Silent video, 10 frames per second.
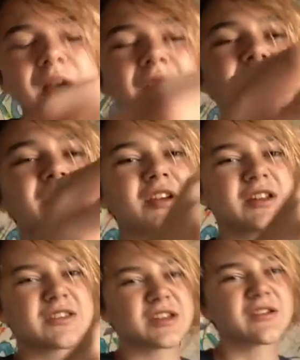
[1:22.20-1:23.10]
hair and
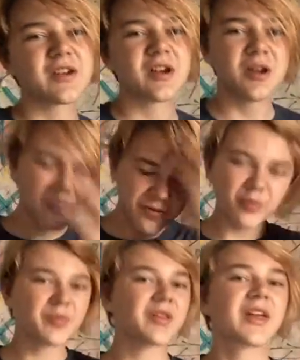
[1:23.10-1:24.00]
that stuff,
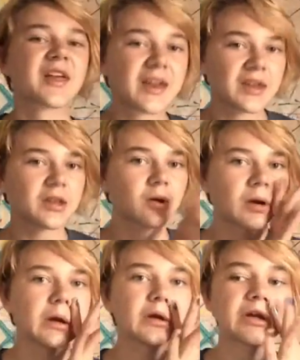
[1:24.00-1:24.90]
from like hitting the
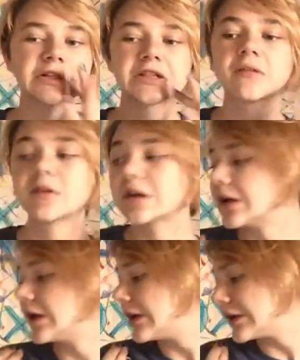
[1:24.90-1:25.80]
ground and that stuff.
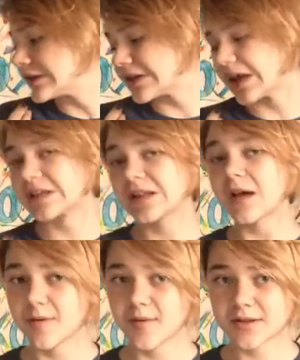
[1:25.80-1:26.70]
Since
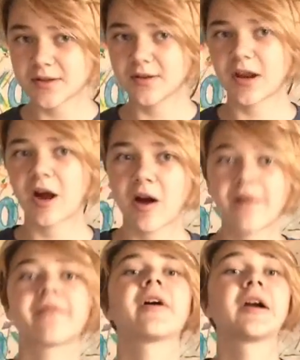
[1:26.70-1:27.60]
I'm in my studio,
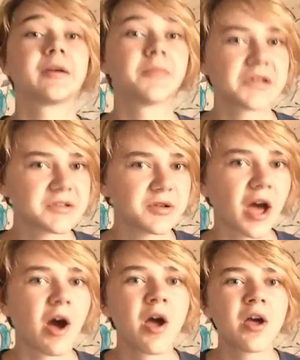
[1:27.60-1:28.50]
I fly it in my
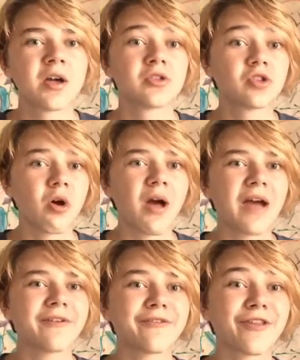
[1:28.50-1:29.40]
studio. Don't
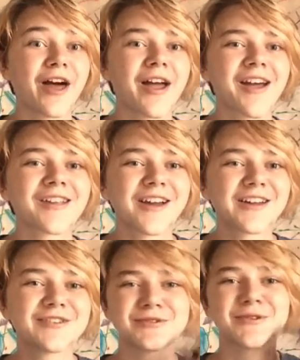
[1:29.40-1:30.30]
ever fly a
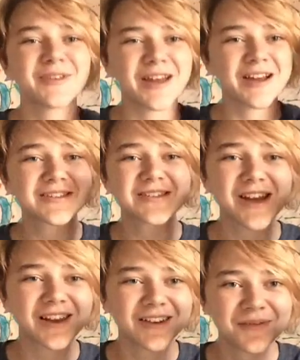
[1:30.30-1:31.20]
tiny drone
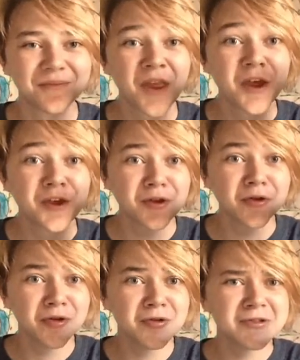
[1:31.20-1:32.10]
outside. You
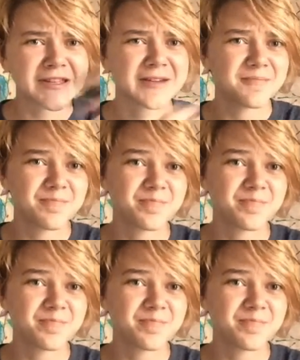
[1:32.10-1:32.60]
will lose it.